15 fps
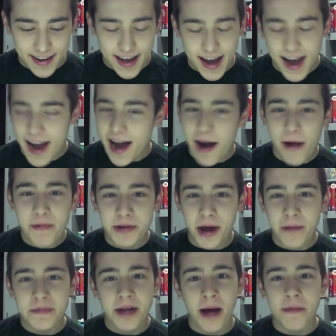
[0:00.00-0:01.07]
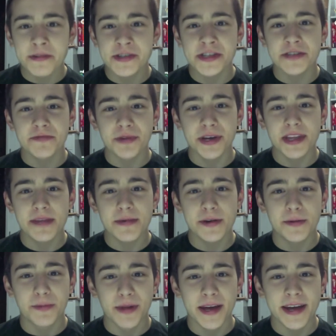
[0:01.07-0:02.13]
was just really in the mood
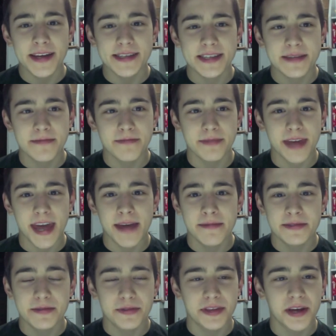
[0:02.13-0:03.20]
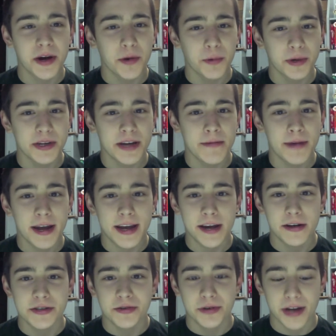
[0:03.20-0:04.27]
to play some games with the artwork done by
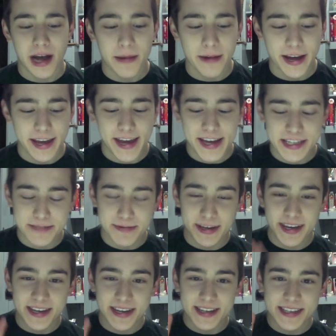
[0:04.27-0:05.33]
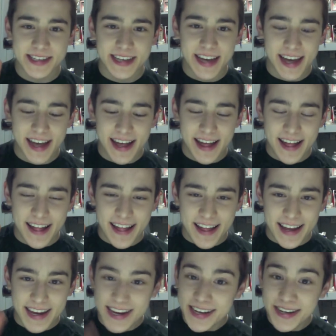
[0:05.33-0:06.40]
Akira Toriyama, I guess, because
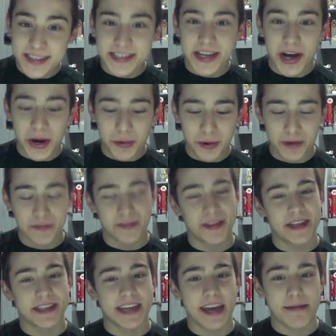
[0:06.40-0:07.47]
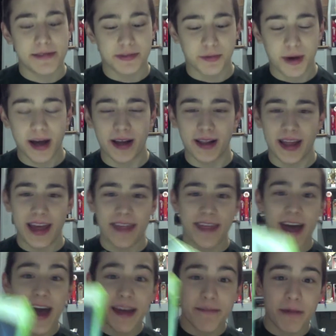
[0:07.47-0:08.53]
he does the artwork for this game as well. And
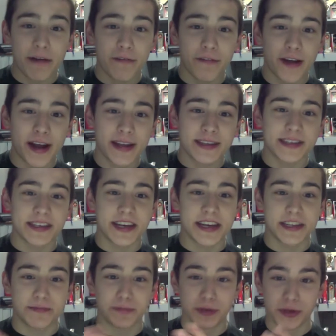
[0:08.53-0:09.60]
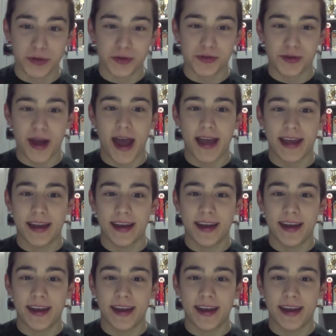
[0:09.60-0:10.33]
that, my friends, is Blue Dragon.